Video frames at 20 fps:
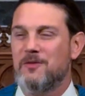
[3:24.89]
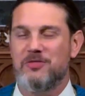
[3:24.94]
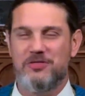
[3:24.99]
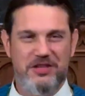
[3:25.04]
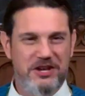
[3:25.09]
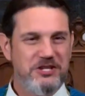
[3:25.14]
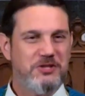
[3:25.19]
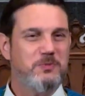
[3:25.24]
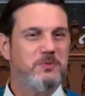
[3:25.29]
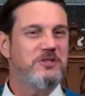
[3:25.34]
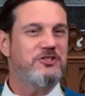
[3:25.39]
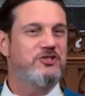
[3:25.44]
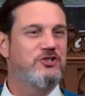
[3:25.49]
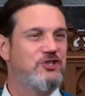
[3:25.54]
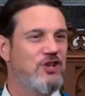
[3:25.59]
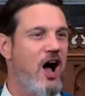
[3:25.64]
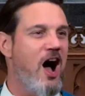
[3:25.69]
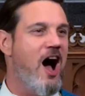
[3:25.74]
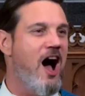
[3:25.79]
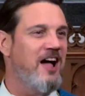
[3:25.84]
This was
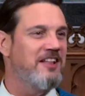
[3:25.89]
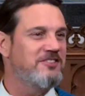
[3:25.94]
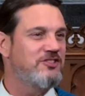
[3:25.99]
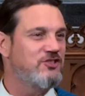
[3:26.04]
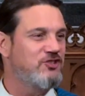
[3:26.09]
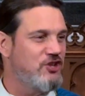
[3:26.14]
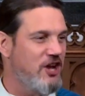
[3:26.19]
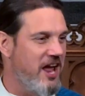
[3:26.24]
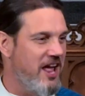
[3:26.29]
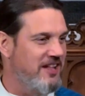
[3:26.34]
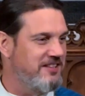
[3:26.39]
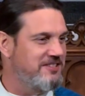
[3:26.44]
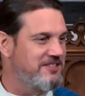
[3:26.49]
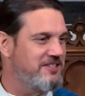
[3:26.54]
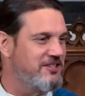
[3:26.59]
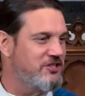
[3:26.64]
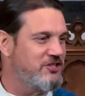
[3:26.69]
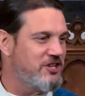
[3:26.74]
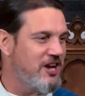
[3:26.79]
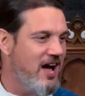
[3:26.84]
John's chance
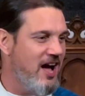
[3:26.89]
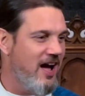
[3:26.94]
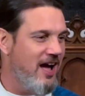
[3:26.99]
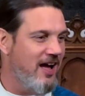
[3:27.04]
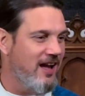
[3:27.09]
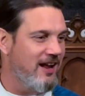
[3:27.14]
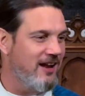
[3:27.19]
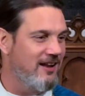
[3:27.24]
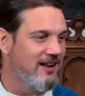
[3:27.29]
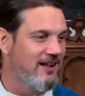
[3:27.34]
to shine.